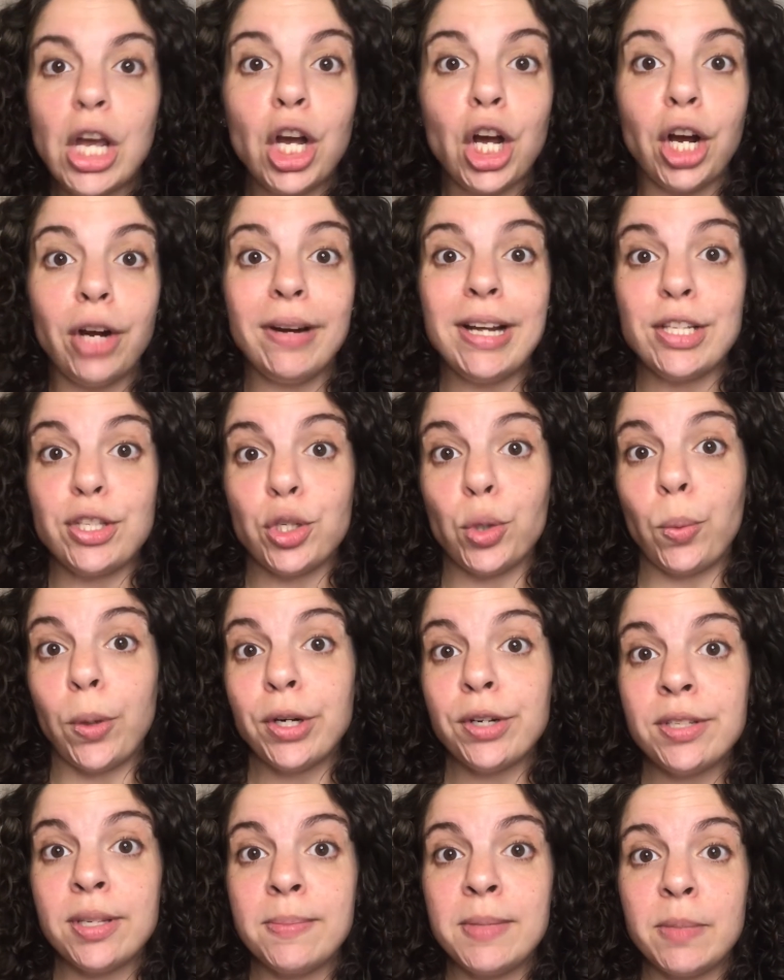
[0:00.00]
All right, so what
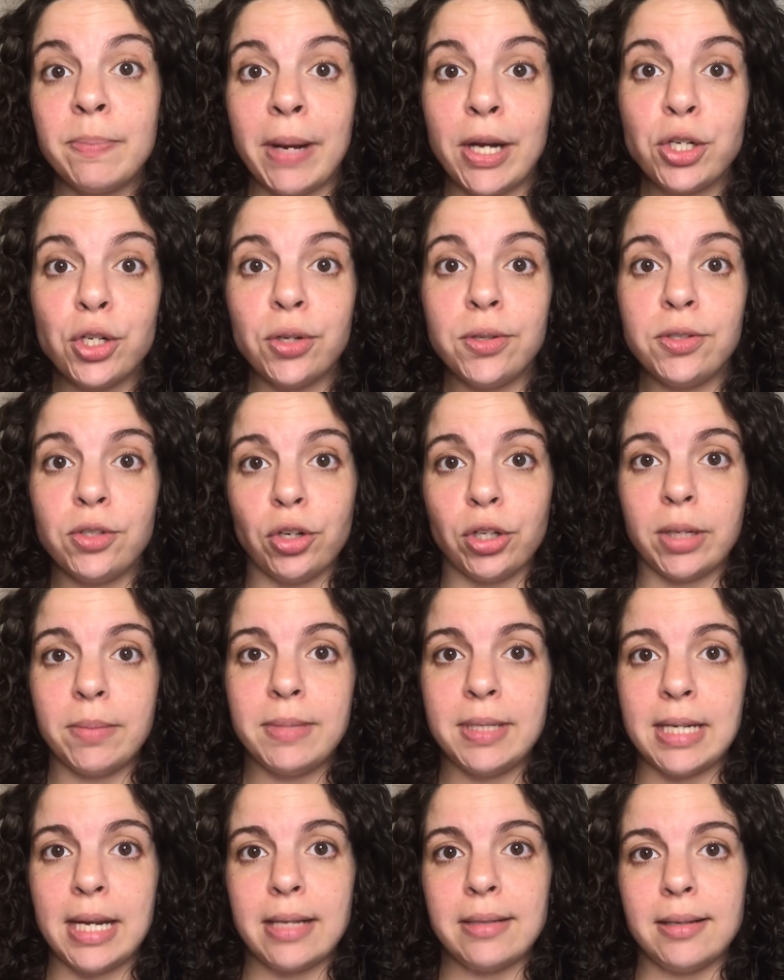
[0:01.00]
are some special
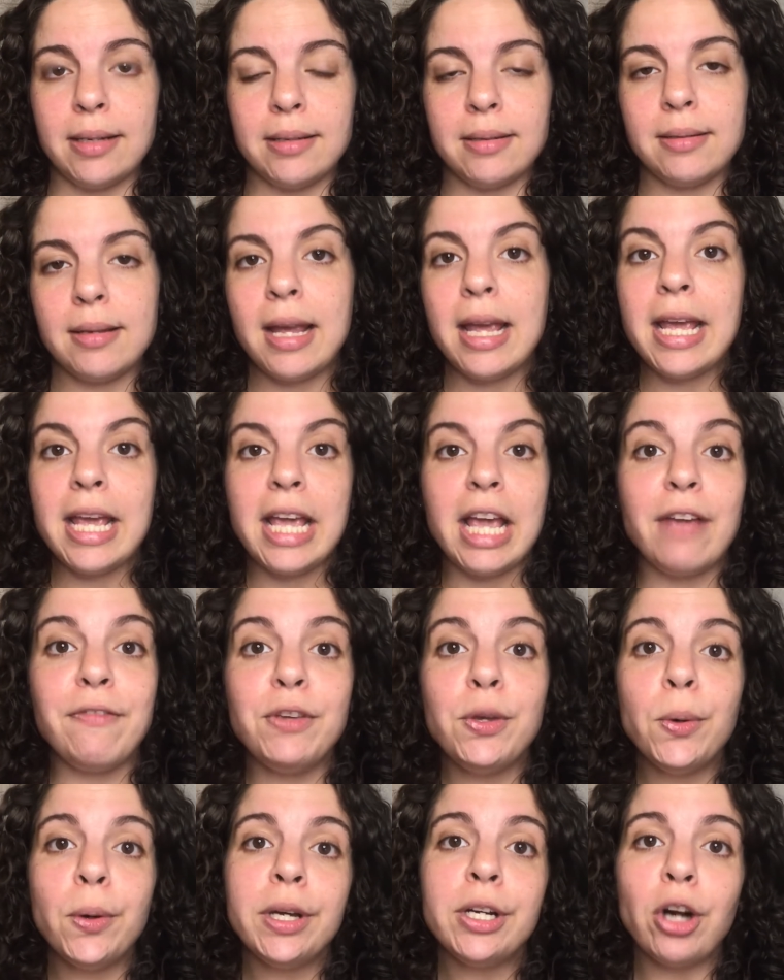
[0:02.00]
circumstances? If
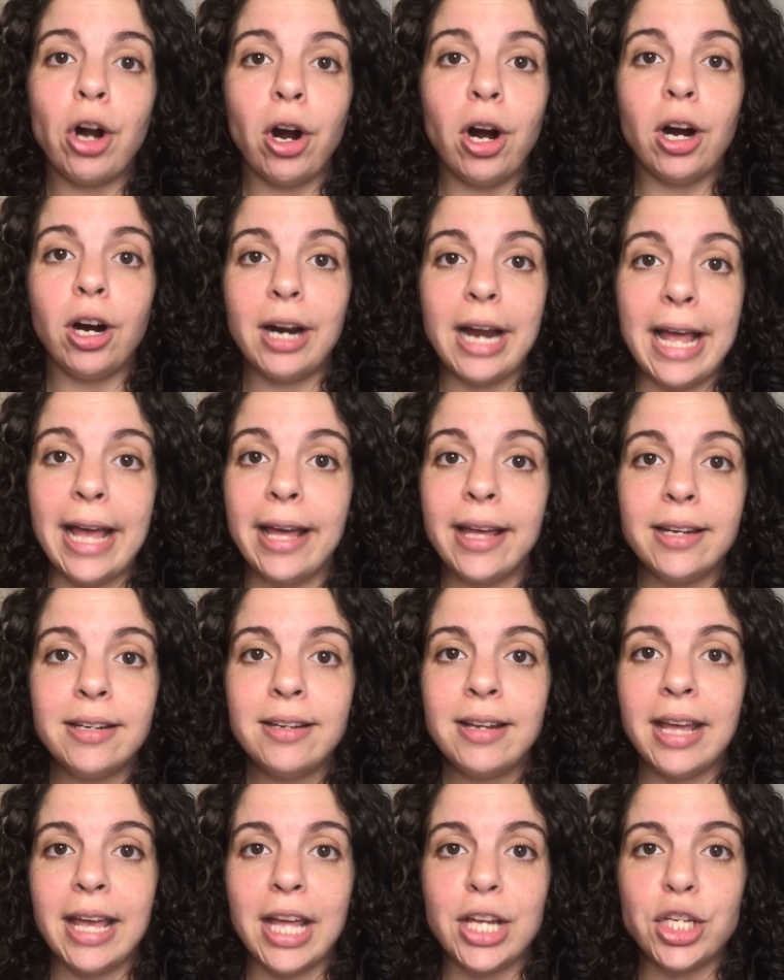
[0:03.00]
you're an RN
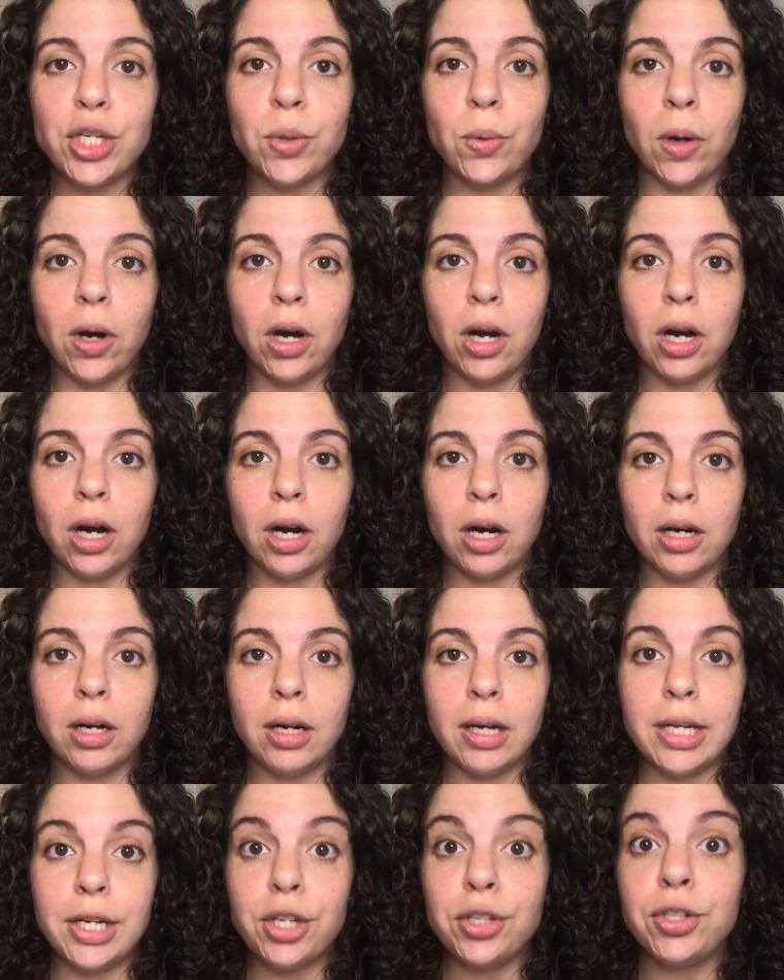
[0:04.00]
and you are
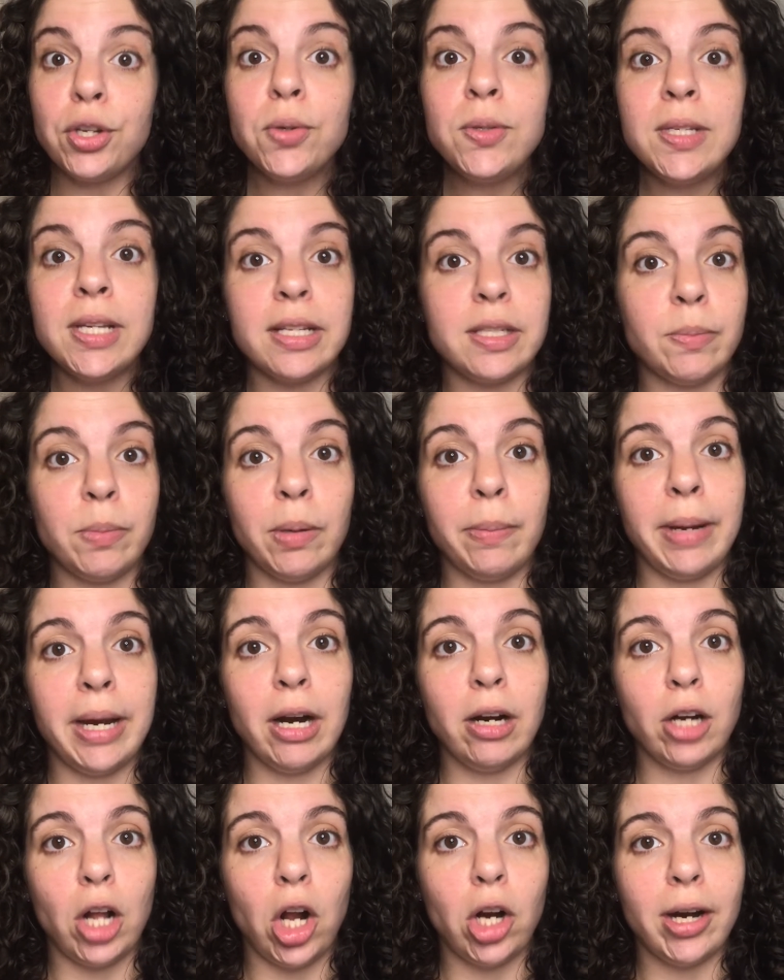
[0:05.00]
an associate's
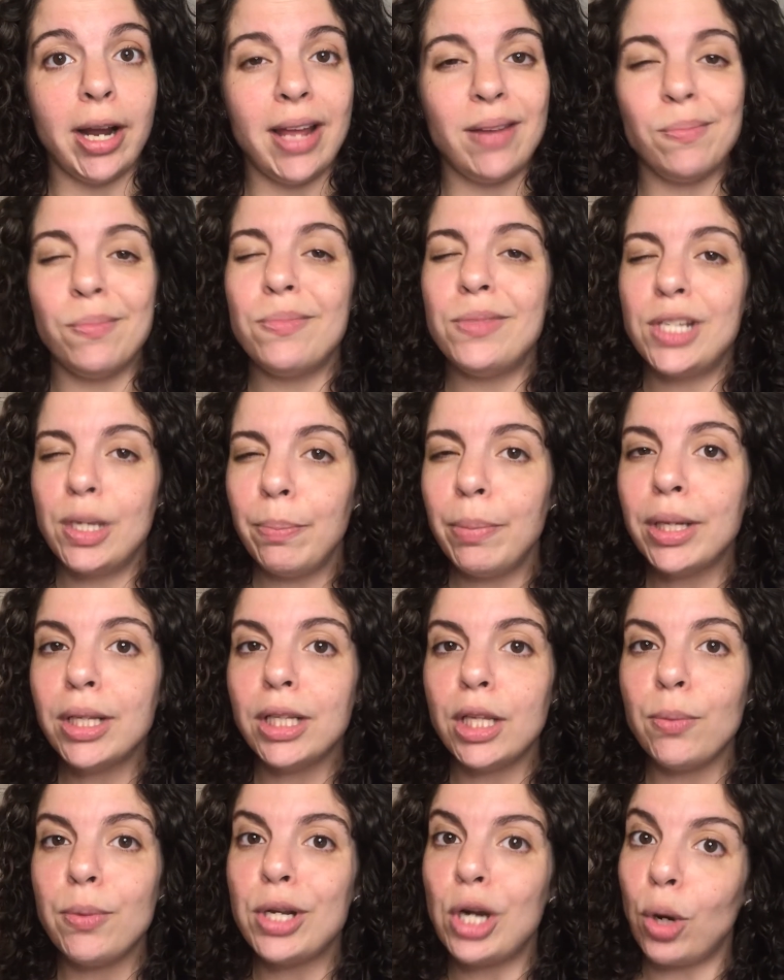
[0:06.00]
prepared RN,
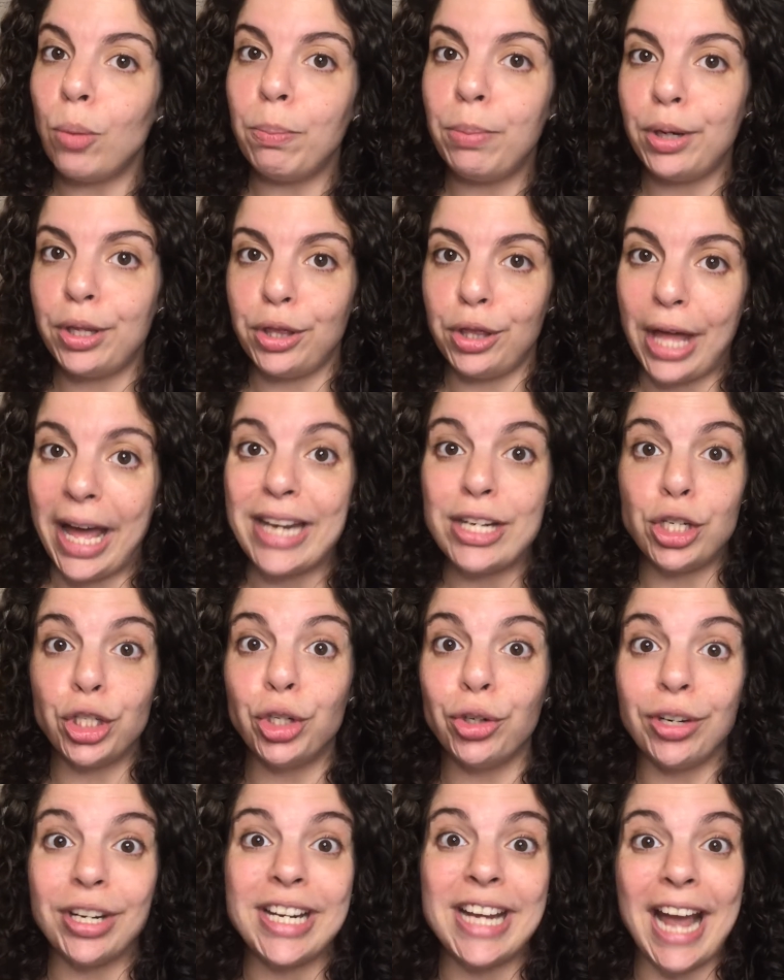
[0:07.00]
typically we don't put that
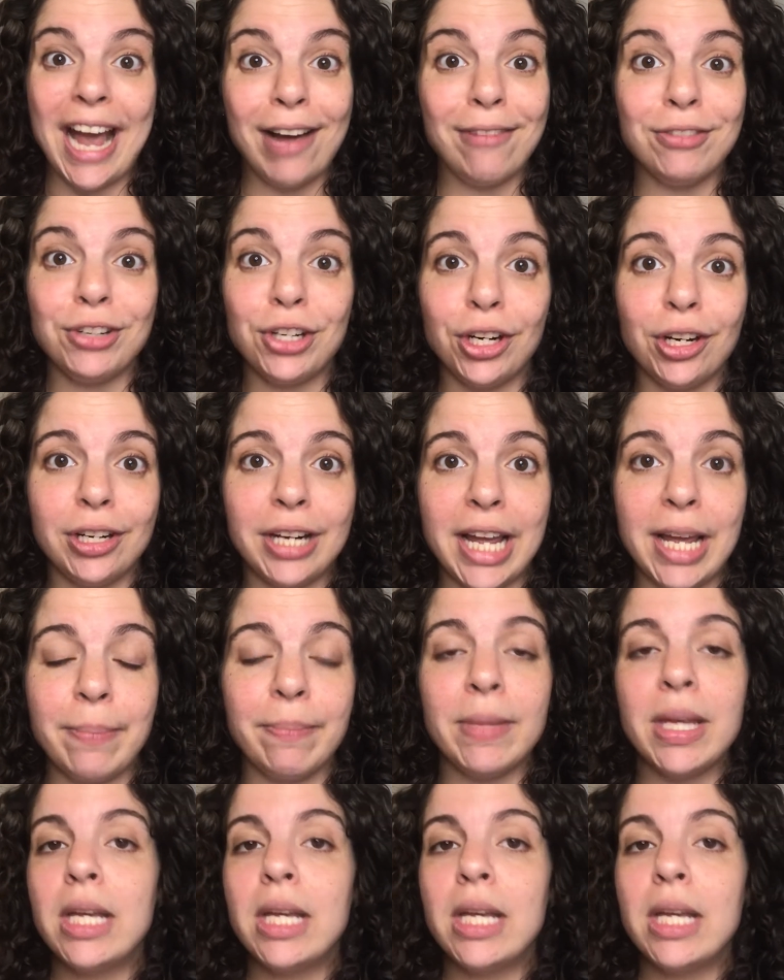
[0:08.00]
degree after your name.